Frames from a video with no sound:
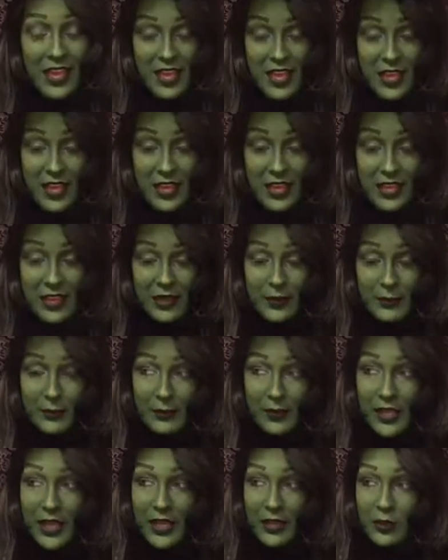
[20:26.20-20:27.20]
a
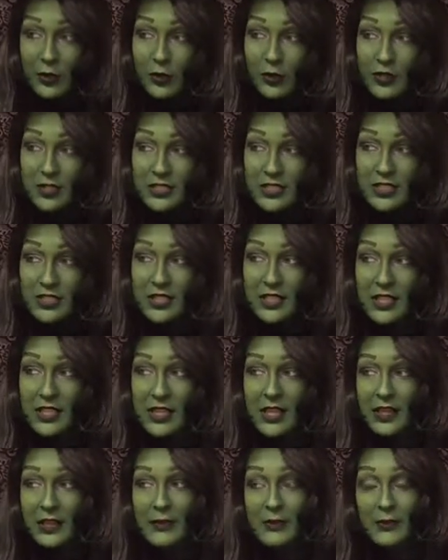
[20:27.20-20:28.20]
black corset that
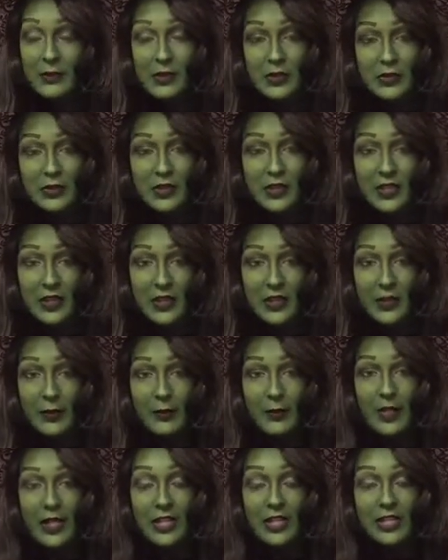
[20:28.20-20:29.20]
I'm using, a
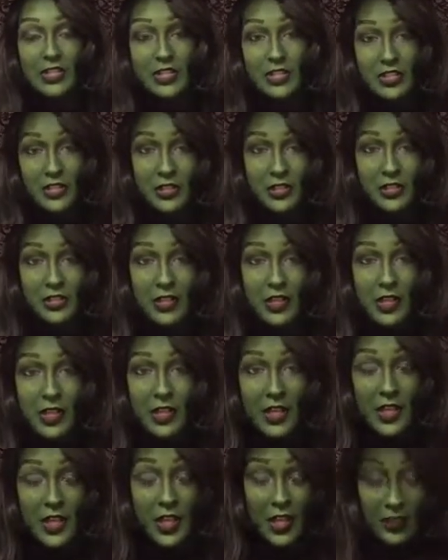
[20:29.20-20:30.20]
black shirt,
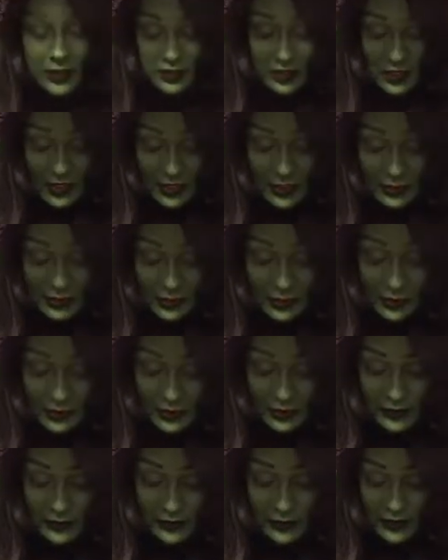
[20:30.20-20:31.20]
and then 2
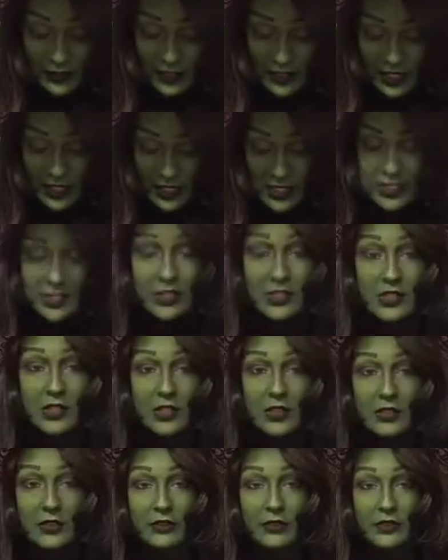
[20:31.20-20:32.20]
different kinds
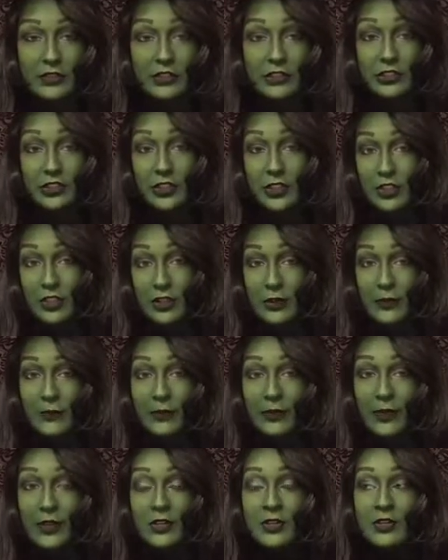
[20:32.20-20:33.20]
of a skirt.
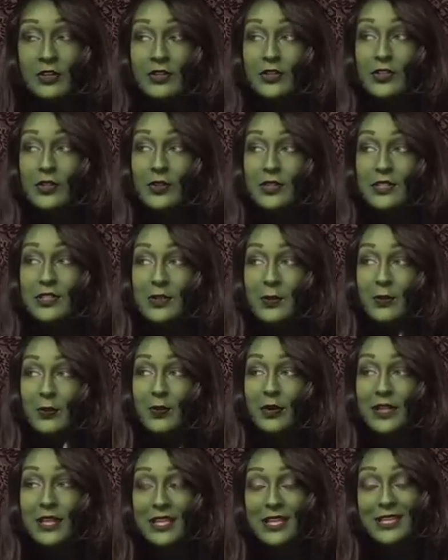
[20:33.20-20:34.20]
So it's a
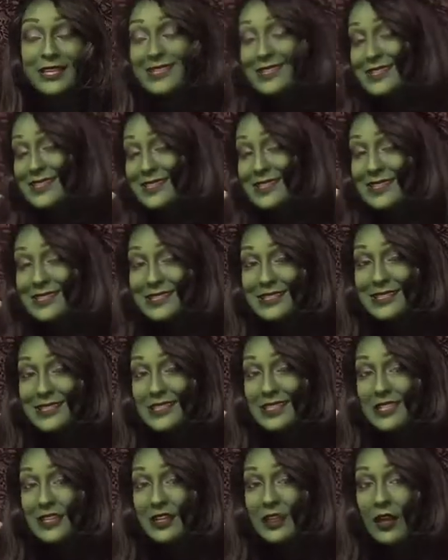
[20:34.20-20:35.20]
pretty
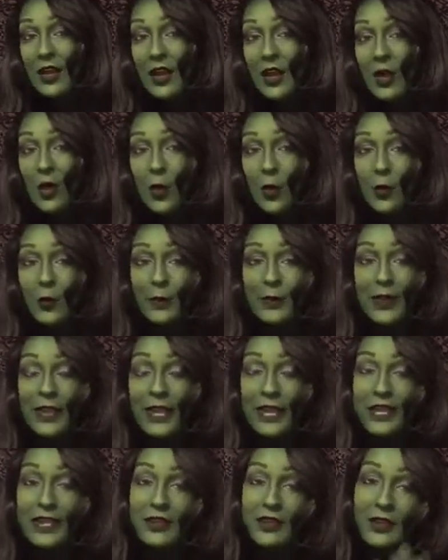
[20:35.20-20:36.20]
easy
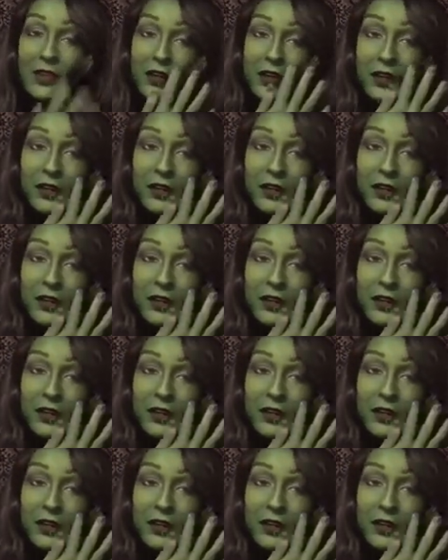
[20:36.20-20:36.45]
homemade